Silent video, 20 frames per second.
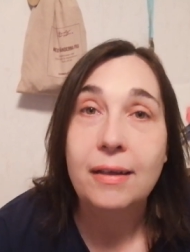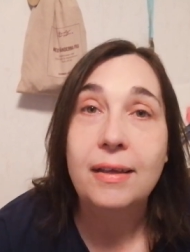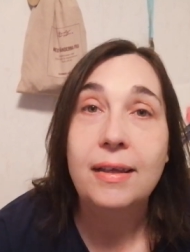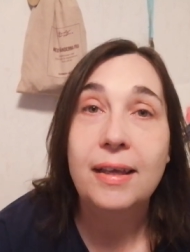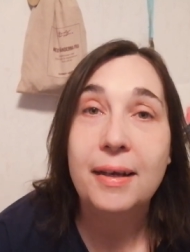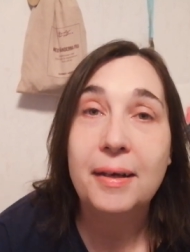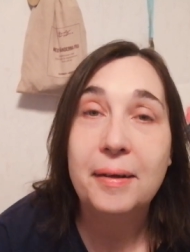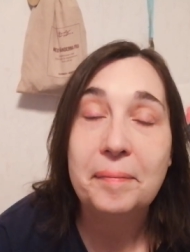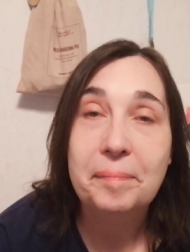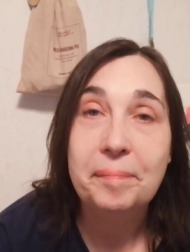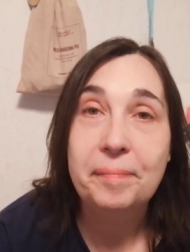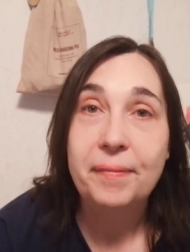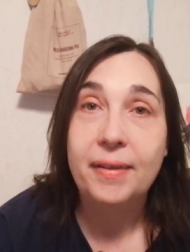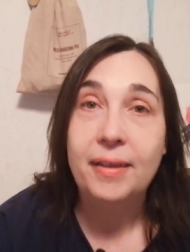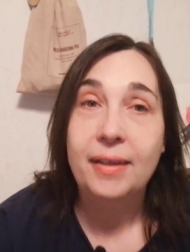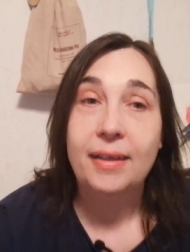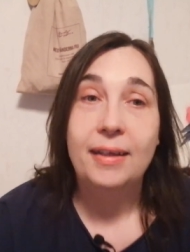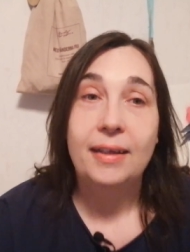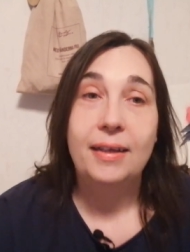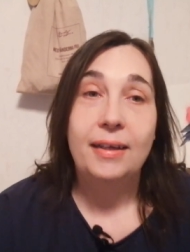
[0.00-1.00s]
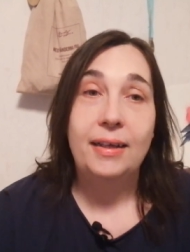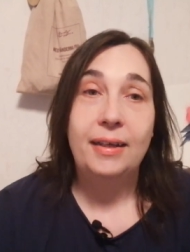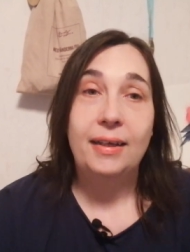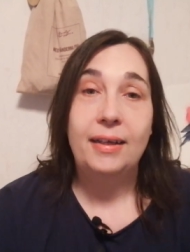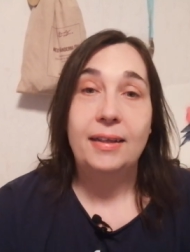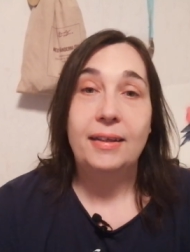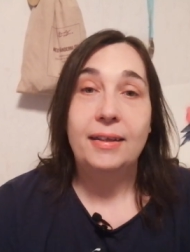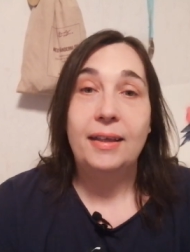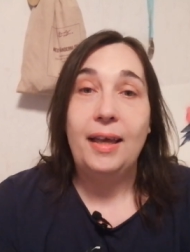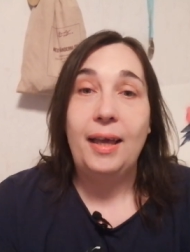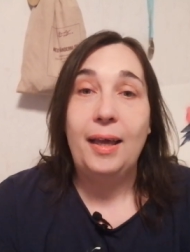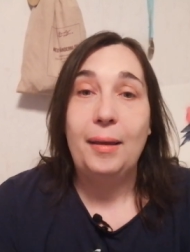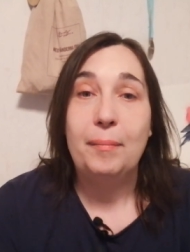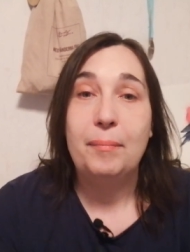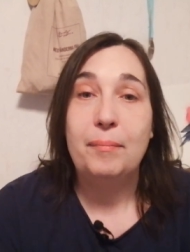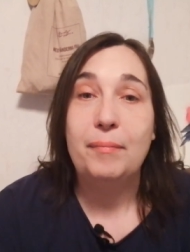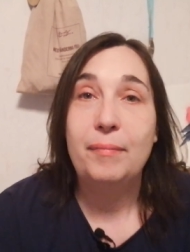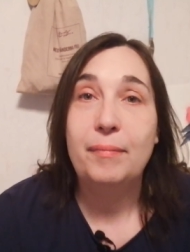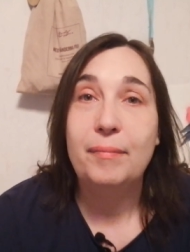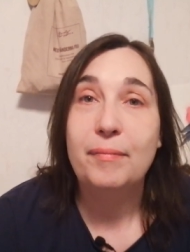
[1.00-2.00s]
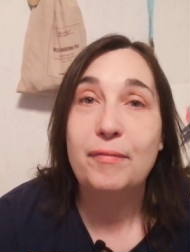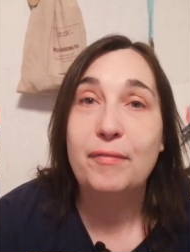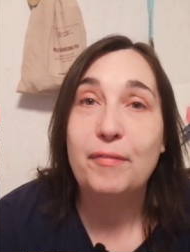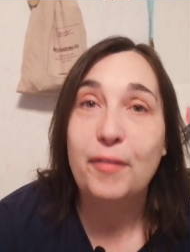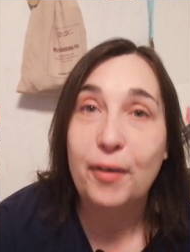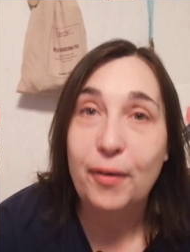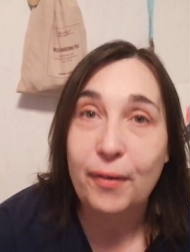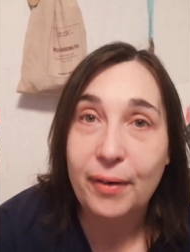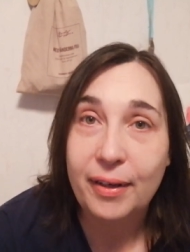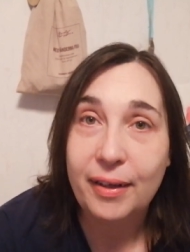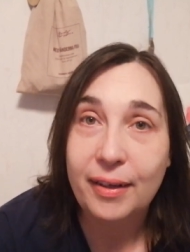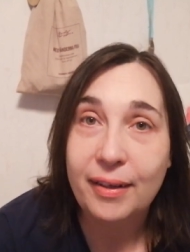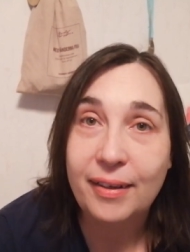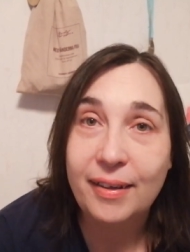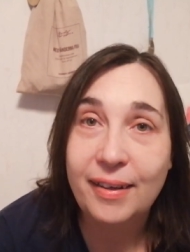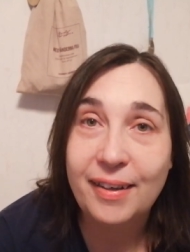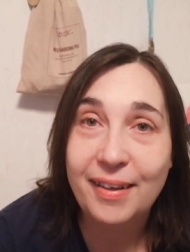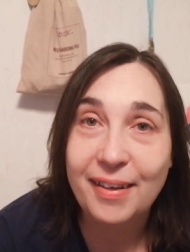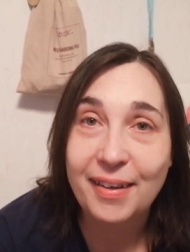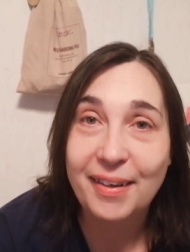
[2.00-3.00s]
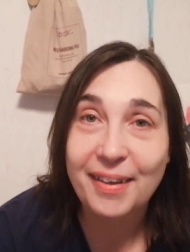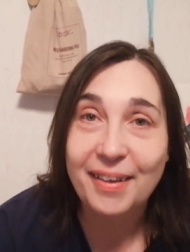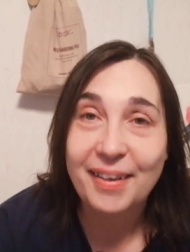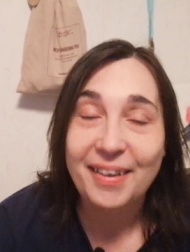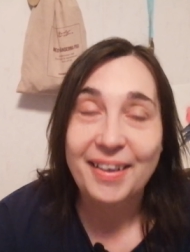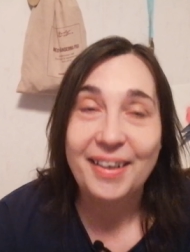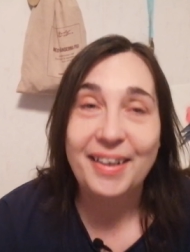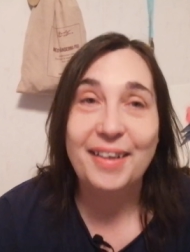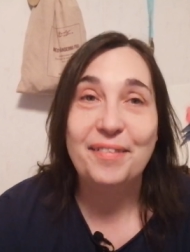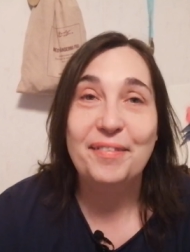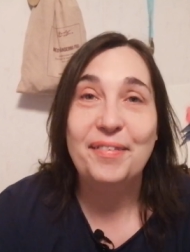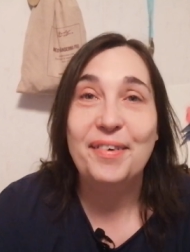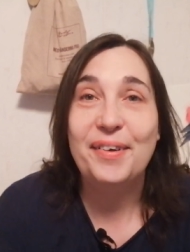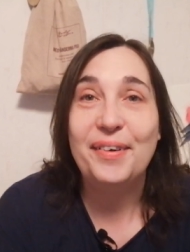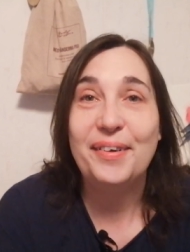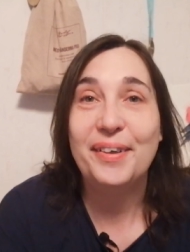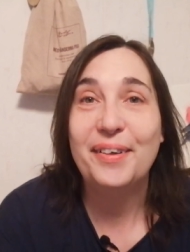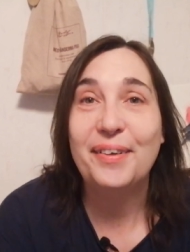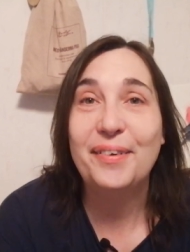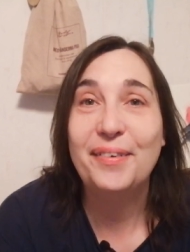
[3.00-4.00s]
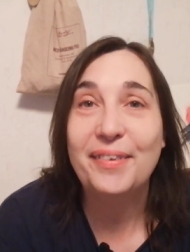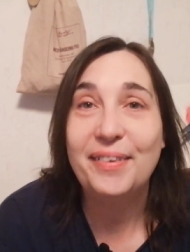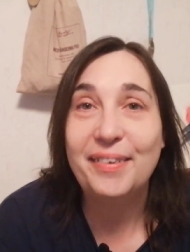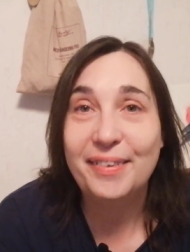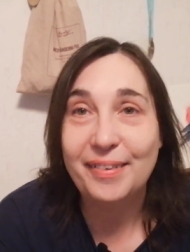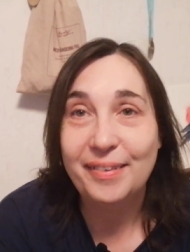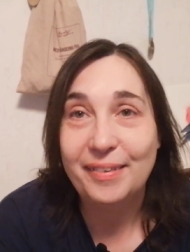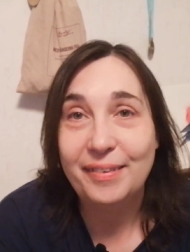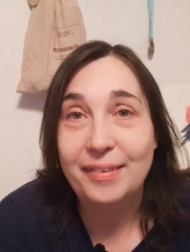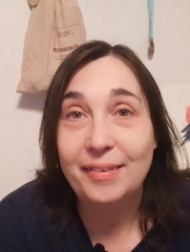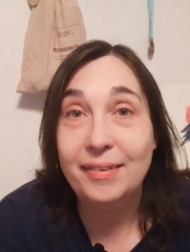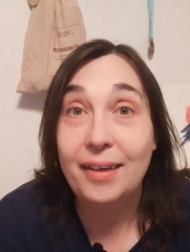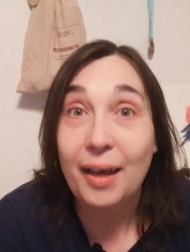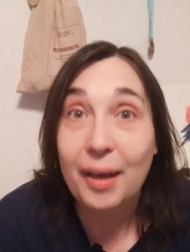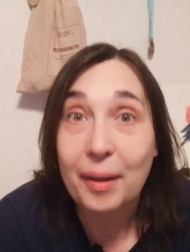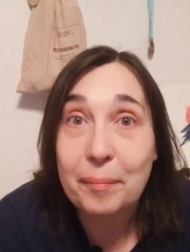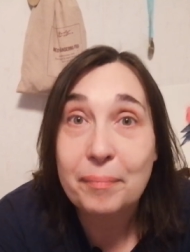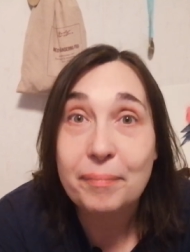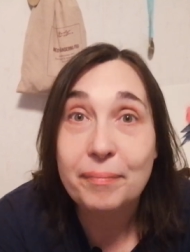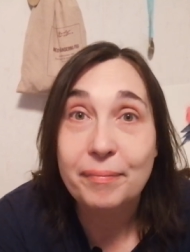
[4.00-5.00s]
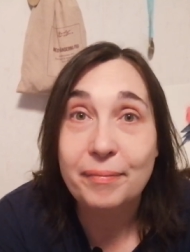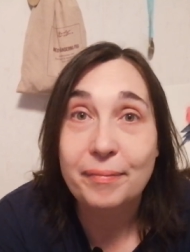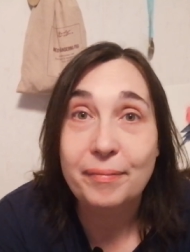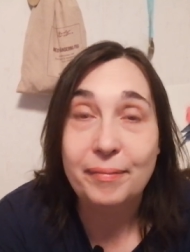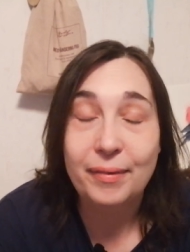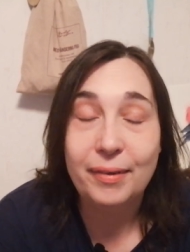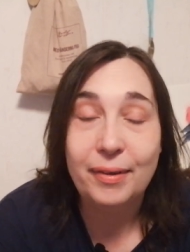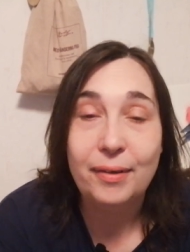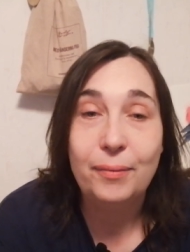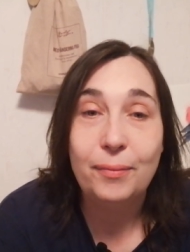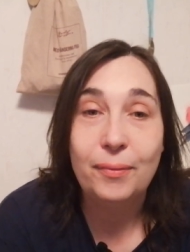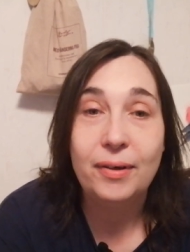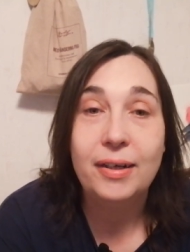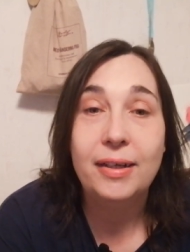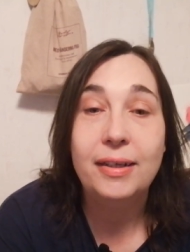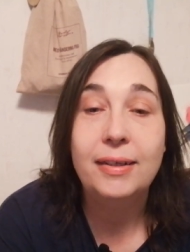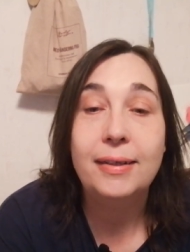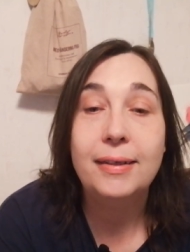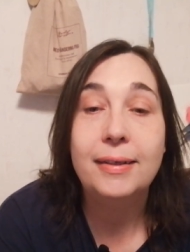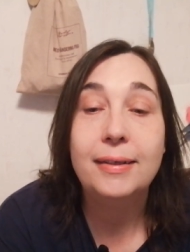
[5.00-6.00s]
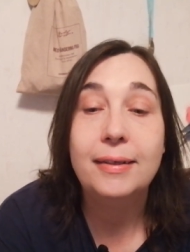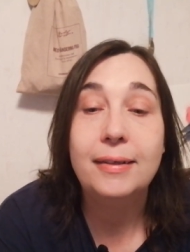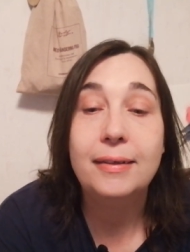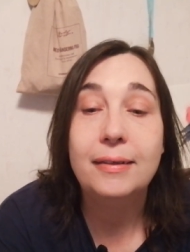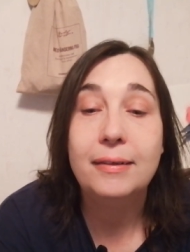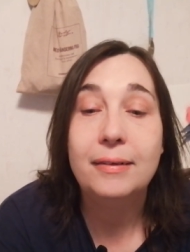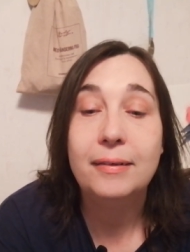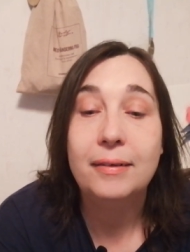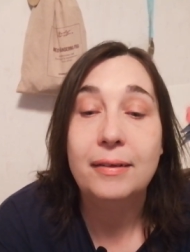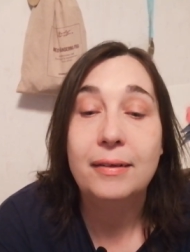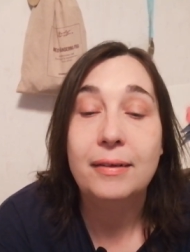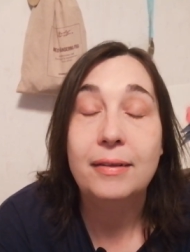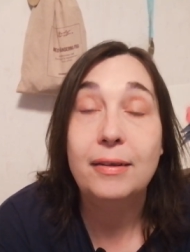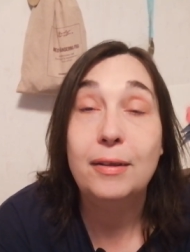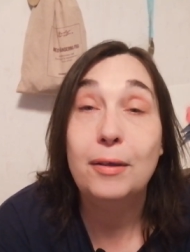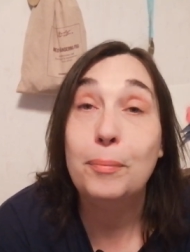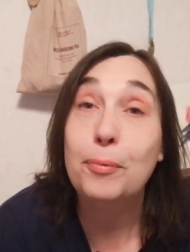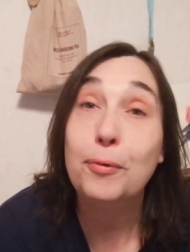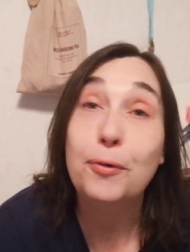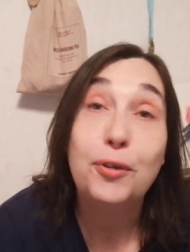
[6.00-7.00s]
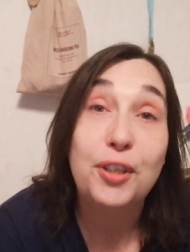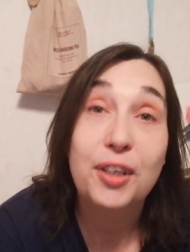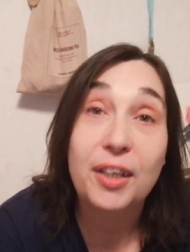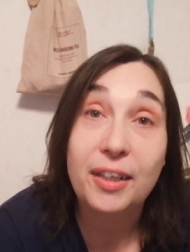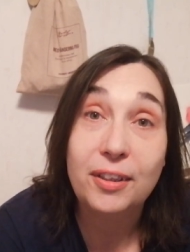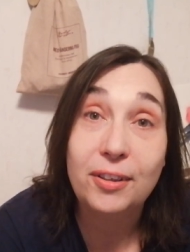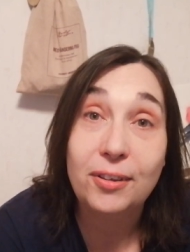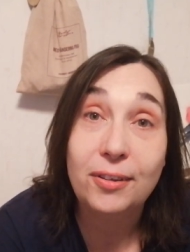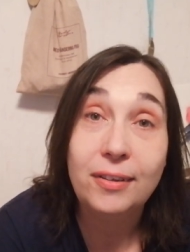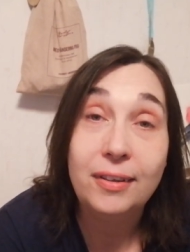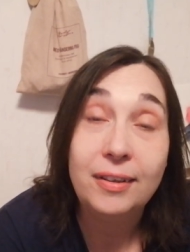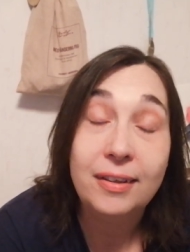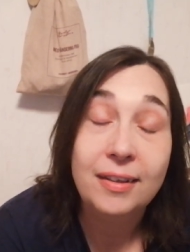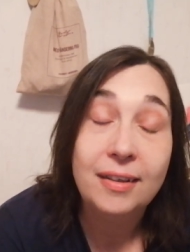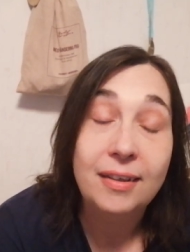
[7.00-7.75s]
yeah, it came very in a very good time where I needed the appreciation.